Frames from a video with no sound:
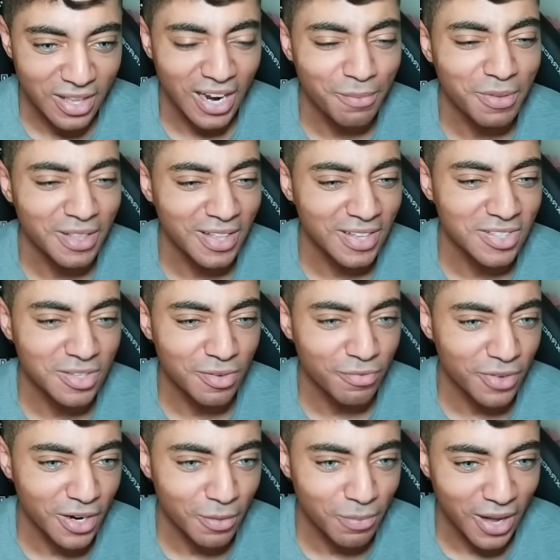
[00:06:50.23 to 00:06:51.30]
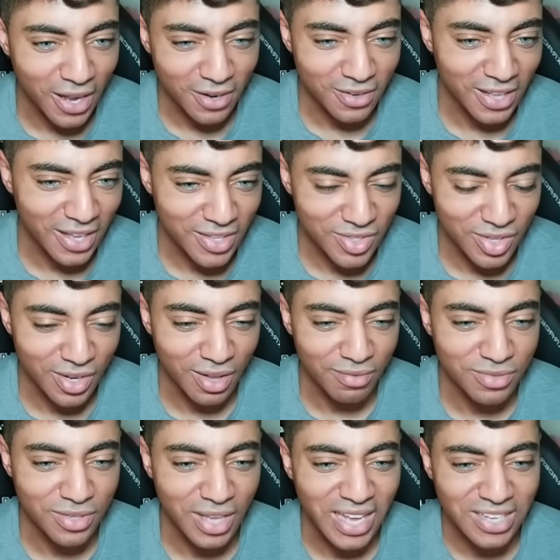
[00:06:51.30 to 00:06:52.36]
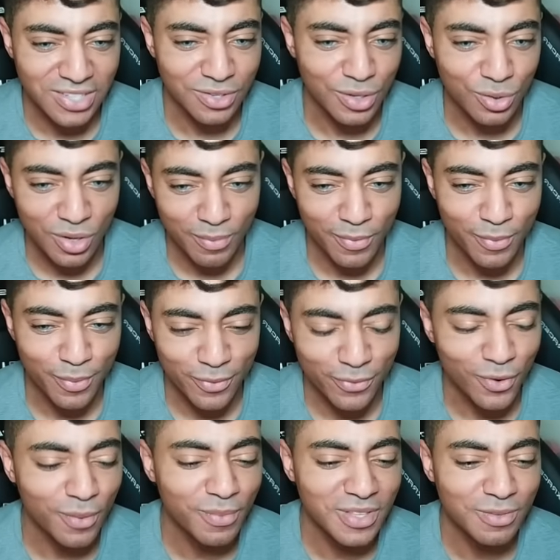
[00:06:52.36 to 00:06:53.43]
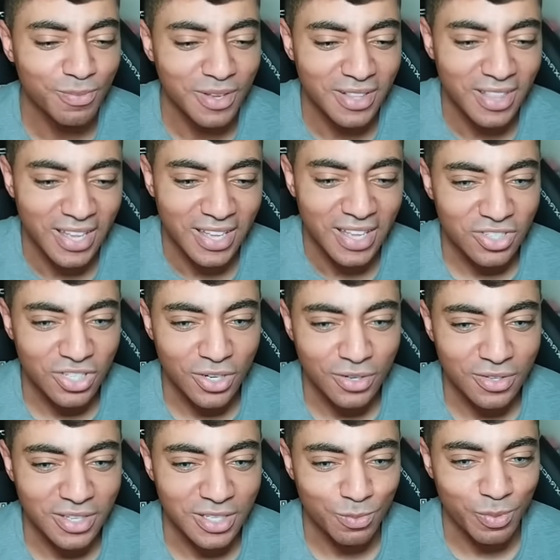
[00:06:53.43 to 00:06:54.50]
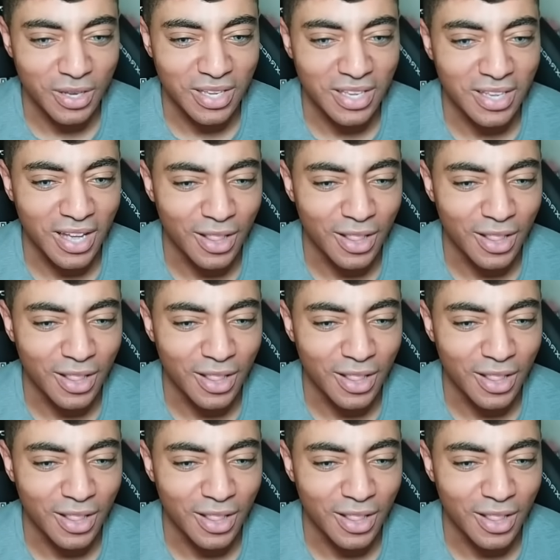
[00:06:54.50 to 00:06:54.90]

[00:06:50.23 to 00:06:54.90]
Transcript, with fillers: and I mean like severe bottlenecks enough to actually cripple performance, but like generally speaking,